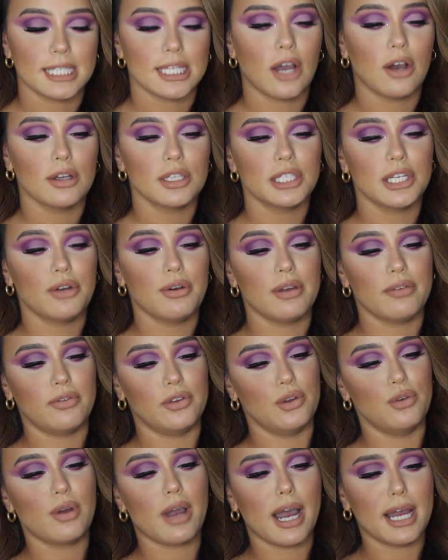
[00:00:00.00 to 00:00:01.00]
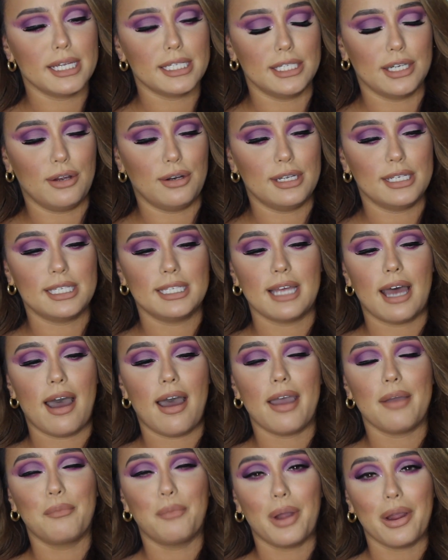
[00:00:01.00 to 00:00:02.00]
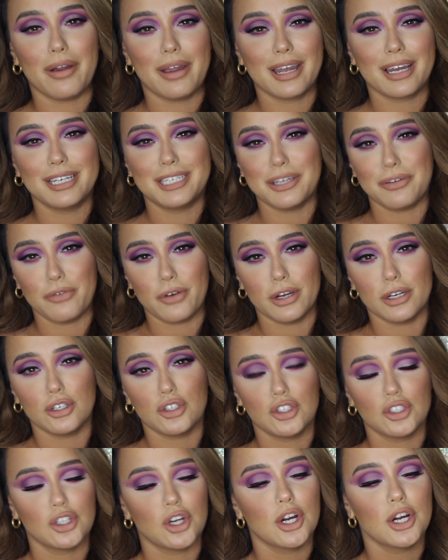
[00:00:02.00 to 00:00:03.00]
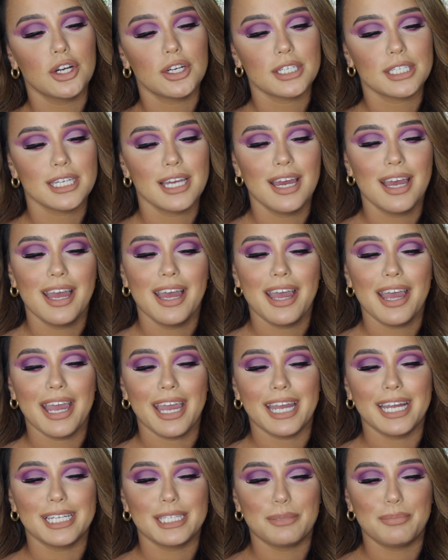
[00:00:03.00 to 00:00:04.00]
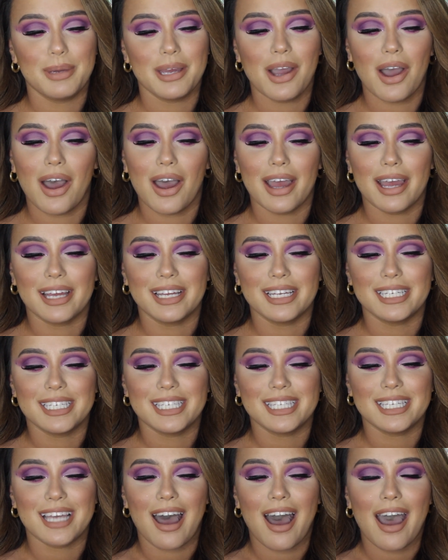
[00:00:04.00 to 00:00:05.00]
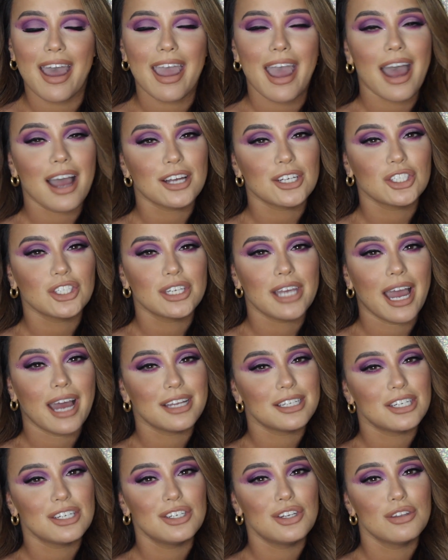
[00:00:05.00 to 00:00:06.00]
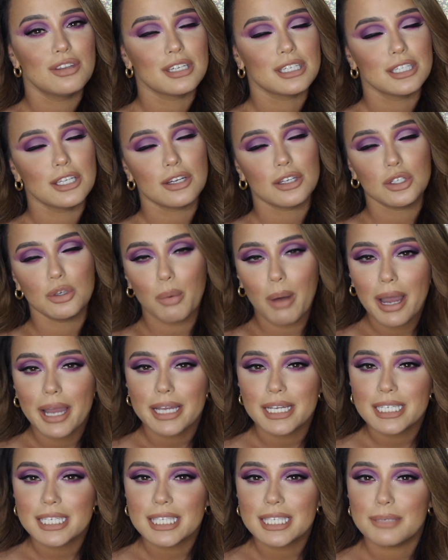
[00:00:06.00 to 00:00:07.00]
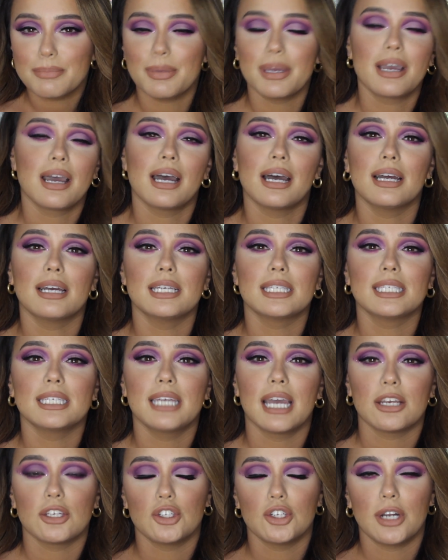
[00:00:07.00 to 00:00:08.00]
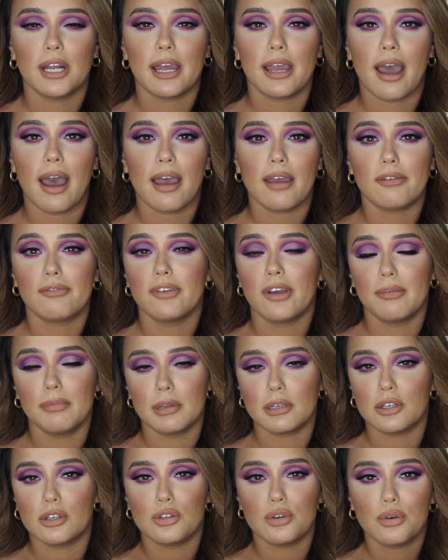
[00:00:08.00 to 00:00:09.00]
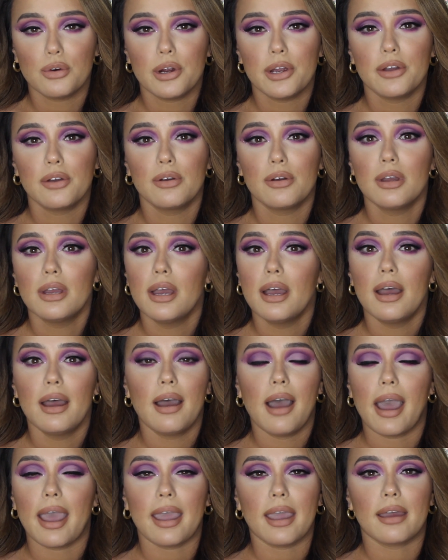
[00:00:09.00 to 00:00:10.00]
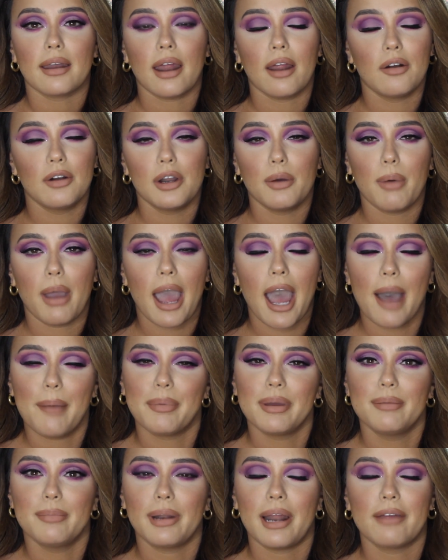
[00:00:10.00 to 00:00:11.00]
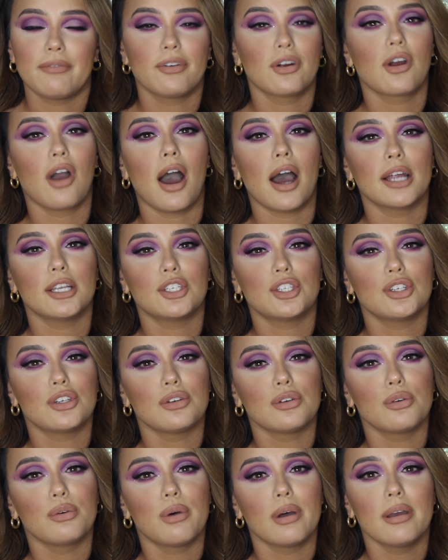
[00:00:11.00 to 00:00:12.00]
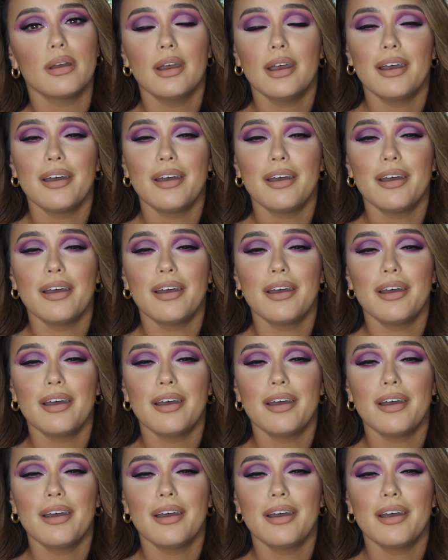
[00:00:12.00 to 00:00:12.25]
Also, if you guys notice that I'm wearing a different shirt, it's because I actually had to do this look twice because yesterday I filmed the tutorial and I don't know what happened, but I forgot to